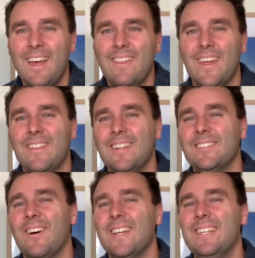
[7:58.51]
that this
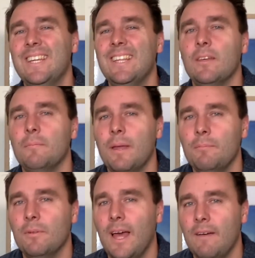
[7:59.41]
idea that
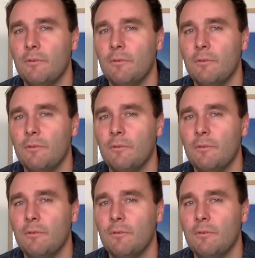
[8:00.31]
people have